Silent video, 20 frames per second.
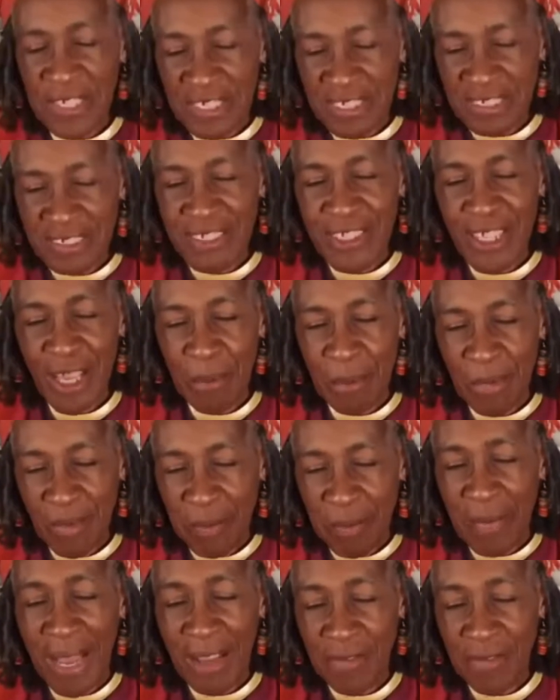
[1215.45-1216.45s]
some of
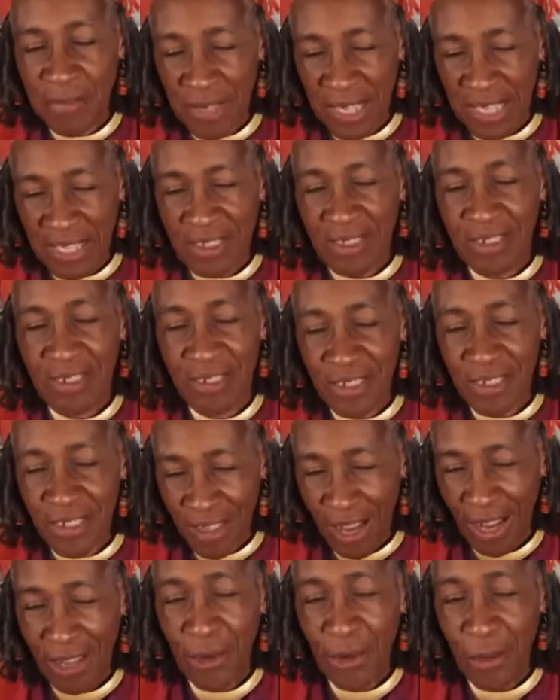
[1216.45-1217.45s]
my friends
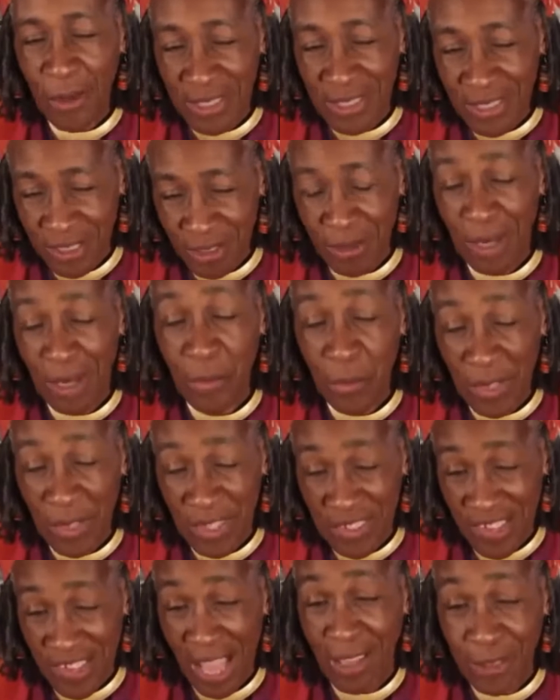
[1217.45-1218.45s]
are going to reach
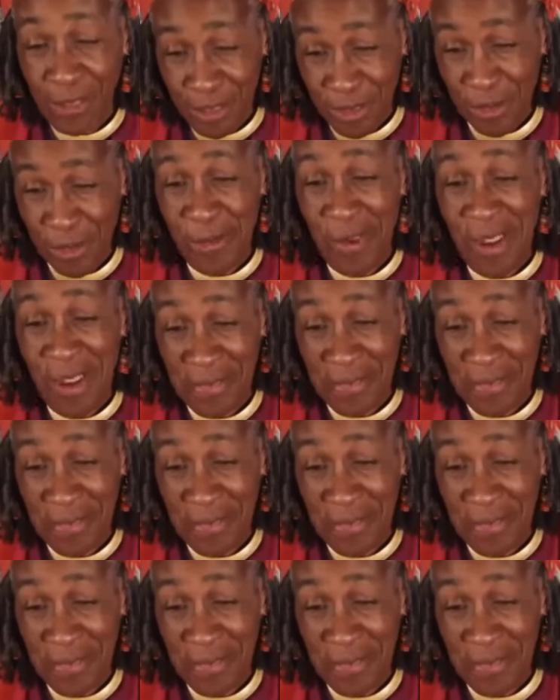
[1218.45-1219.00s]
out to you on that.